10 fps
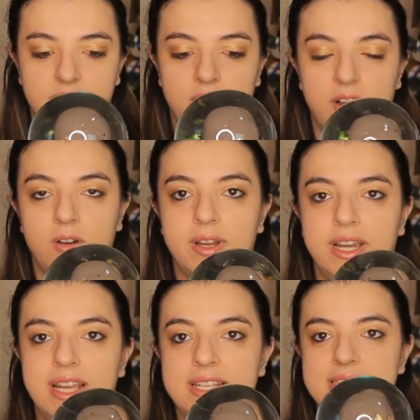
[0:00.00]
Oh, it
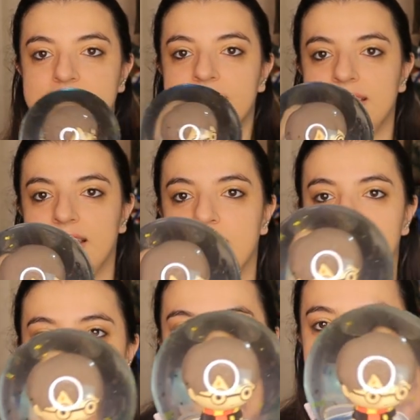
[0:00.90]
is lit
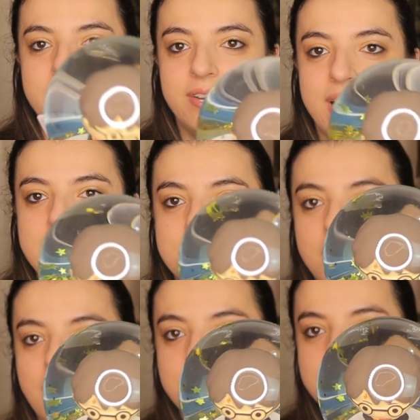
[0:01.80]
up. You guys
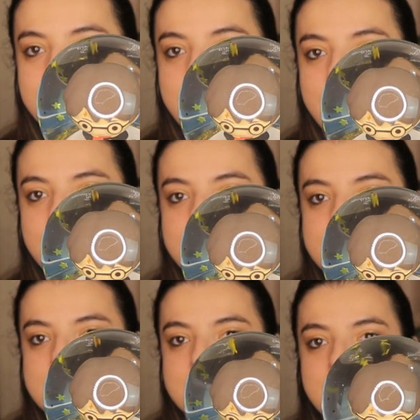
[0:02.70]
probably can't
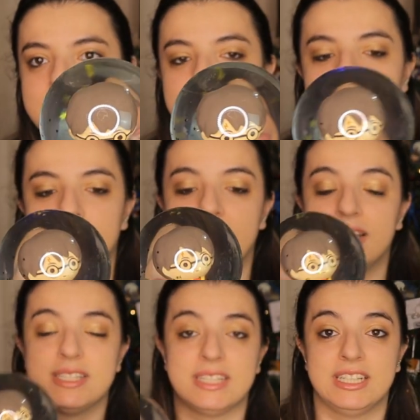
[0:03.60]
see it
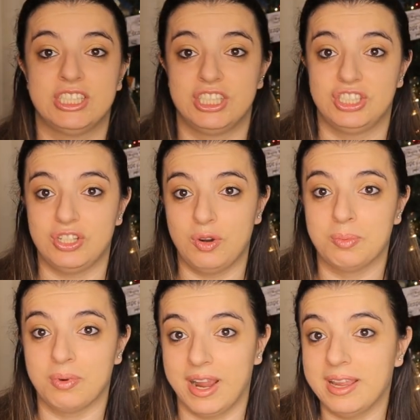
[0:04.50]
because it's so
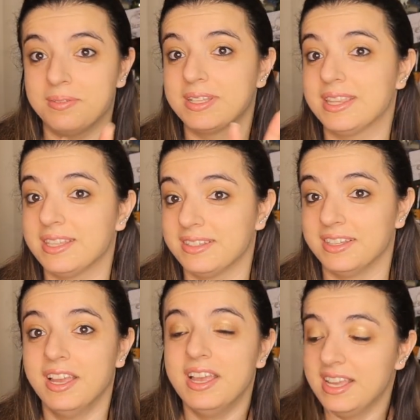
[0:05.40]
bright with
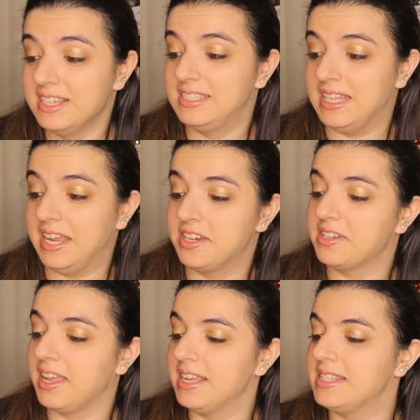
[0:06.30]
the stage
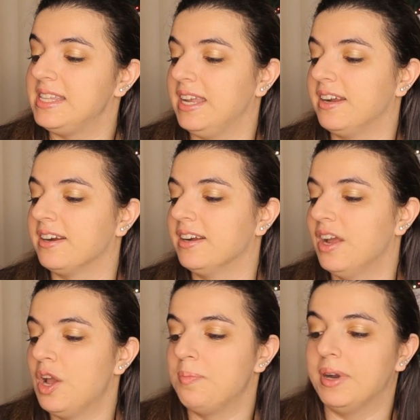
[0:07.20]
lights here,
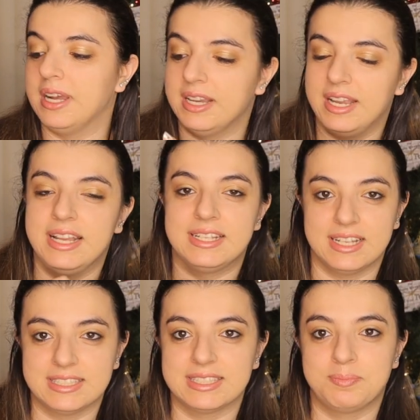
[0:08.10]
but it
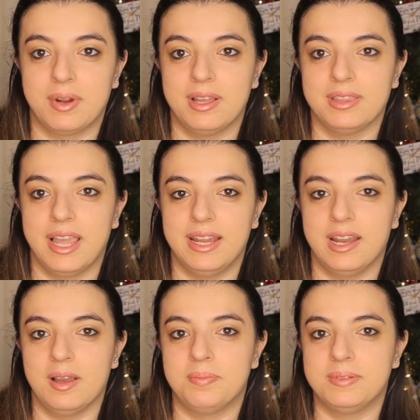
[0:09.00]
does light
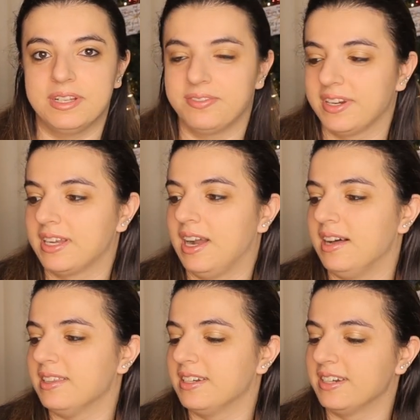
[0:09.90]
up different
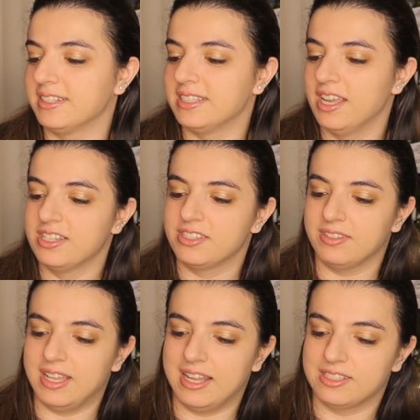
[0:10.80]
colors,
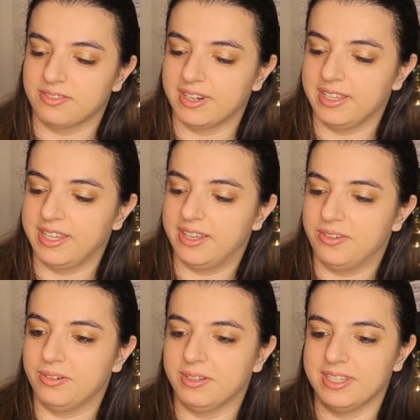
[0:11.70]
so that's really
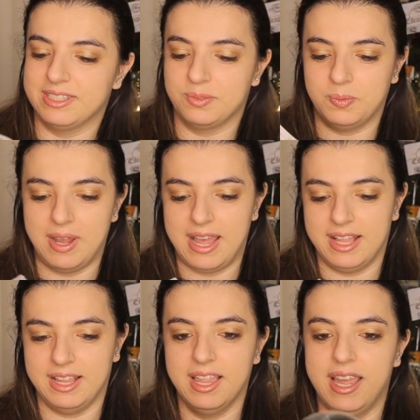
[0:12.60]
cool as
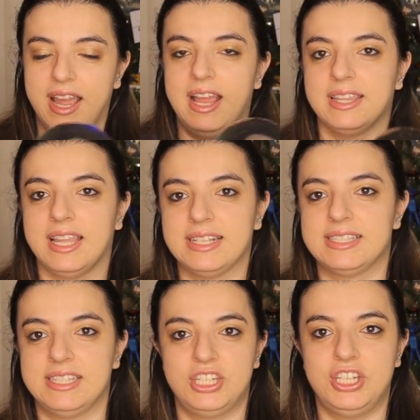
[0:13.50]
well. And
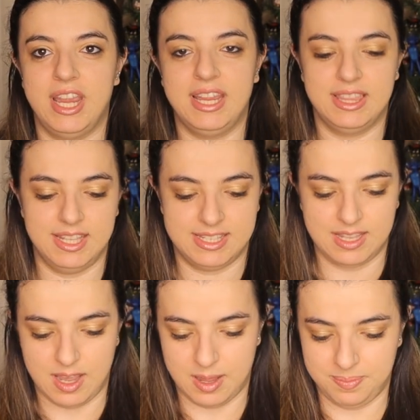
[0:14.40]
let's shake this
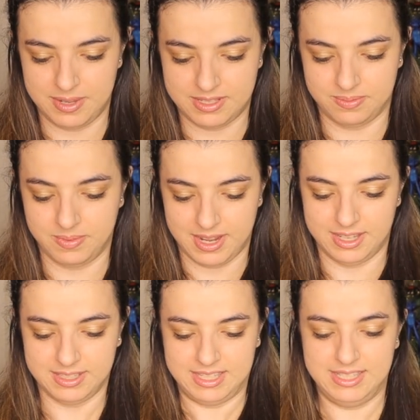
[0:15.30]
up as
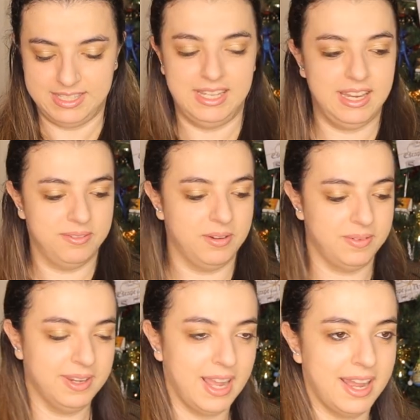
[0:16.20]
well to see what
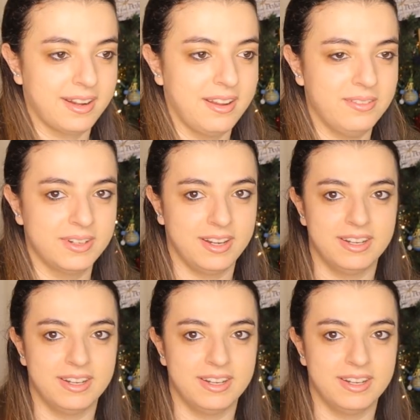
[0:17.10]
we got going